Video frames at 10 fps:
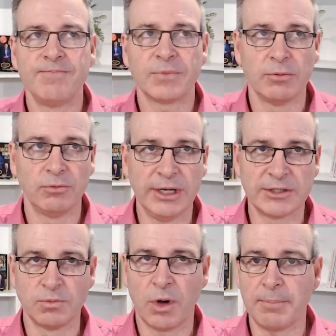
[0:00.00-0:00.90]

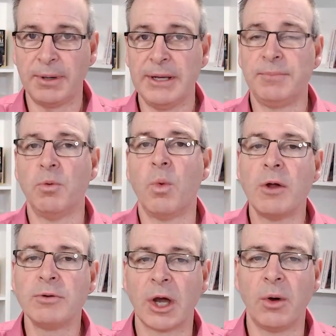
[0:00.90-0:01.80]
reason why people
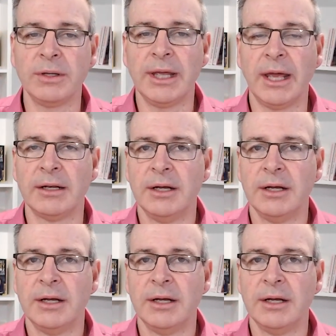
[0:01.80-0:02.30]
won't go and get